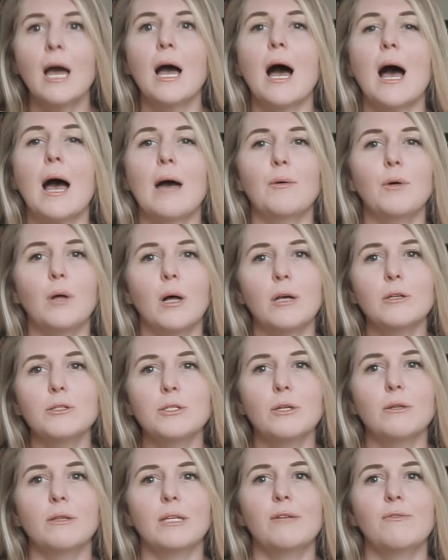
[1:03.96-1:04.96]
I will
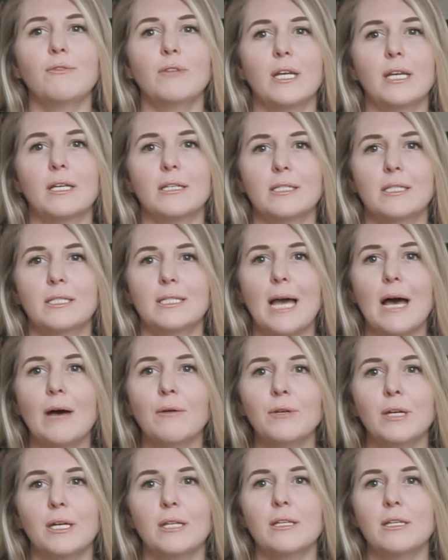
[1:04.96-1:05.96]
also leave links
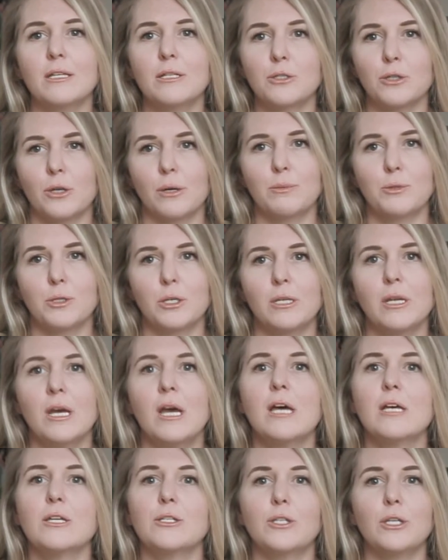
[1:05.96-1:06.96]
down in the
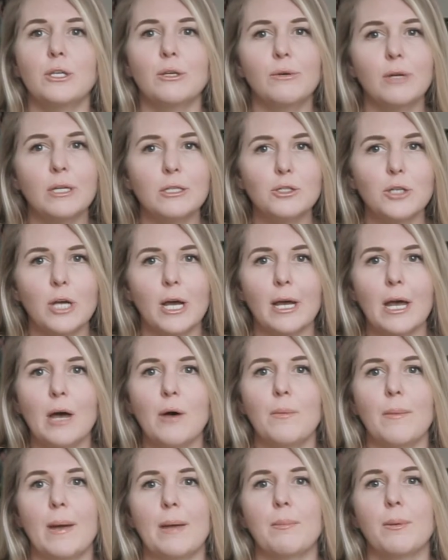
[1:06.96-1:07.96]
description so you can check
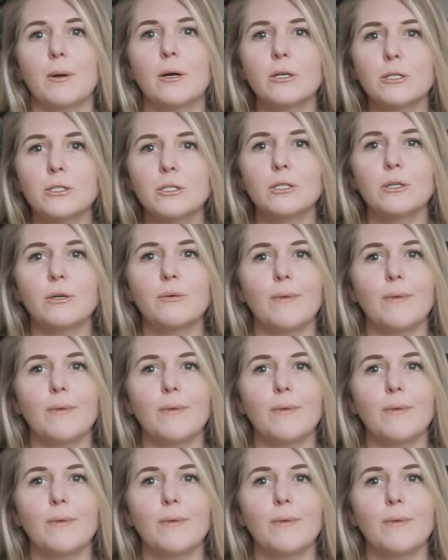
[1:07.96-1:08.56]
out my personal